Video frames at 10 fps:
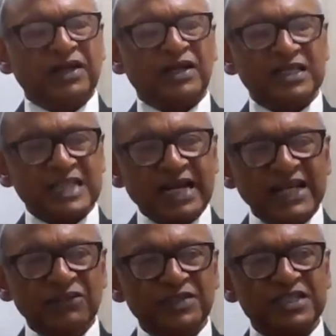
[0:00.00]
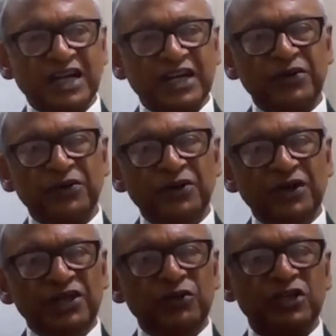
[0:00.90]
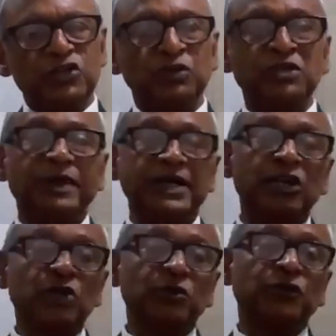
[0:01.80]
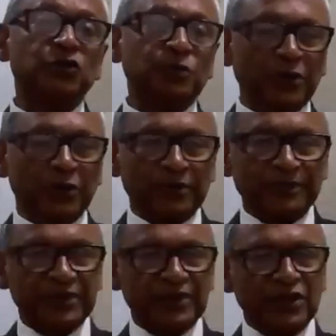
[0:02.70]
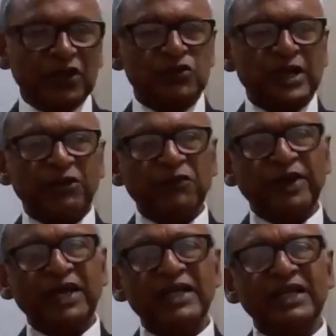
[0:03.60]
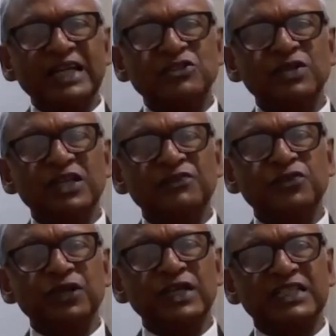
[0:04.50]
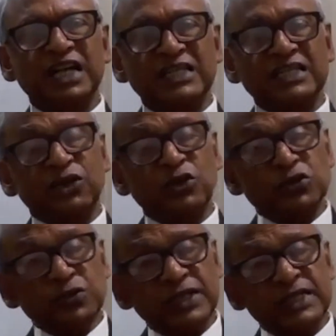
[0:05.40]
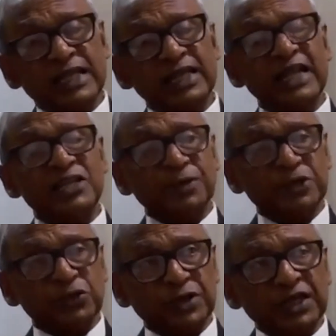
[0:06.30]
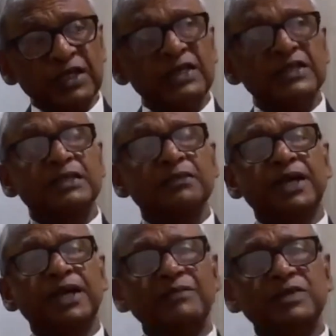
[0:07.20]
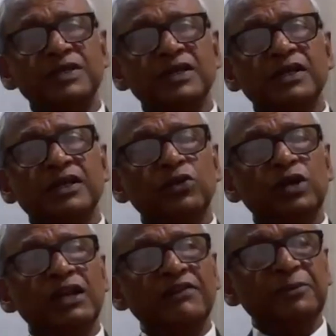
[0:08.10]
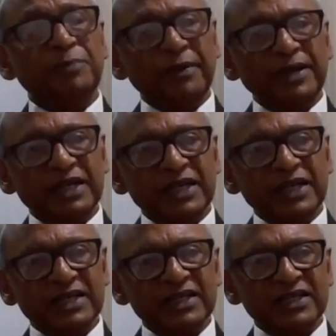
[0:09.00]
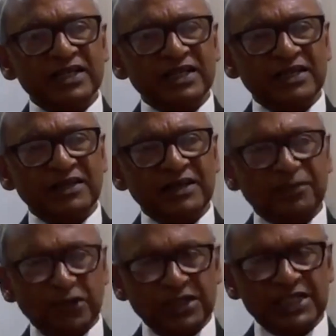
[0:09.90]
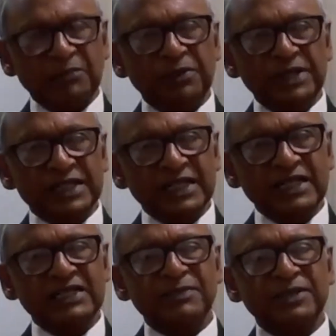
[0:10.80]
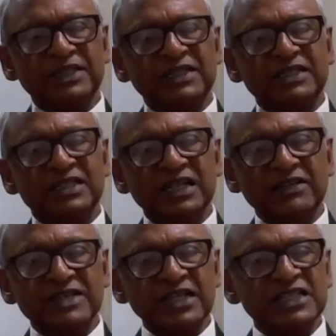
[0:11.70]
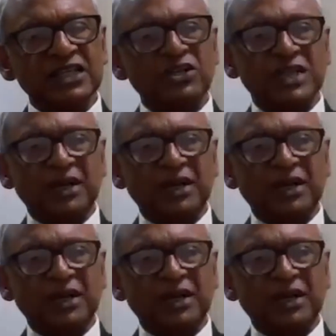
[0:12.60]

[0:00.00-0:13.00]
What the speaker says: understanding of the scenario, you are so much better equipped for tomorrow. So equifinality actually gives you that chance. It also, there is another aspect to it. Sometimes you will have implemented a project, completed it, but still results are